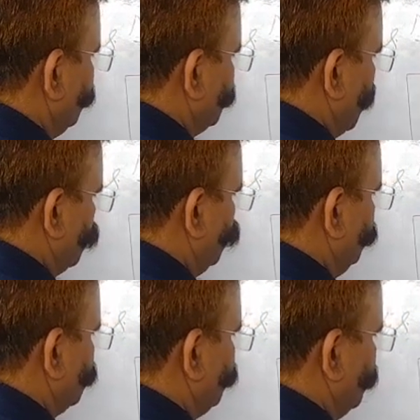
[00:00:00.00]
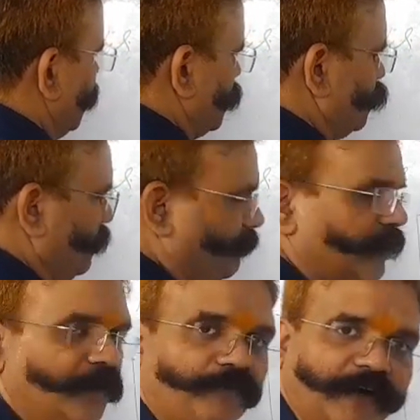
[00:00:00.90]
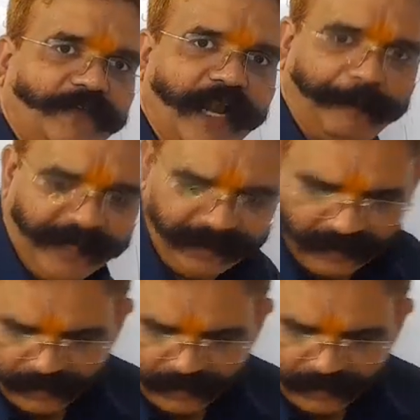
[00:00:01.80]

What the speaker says: will talk to him. This will talk to him. What will happen?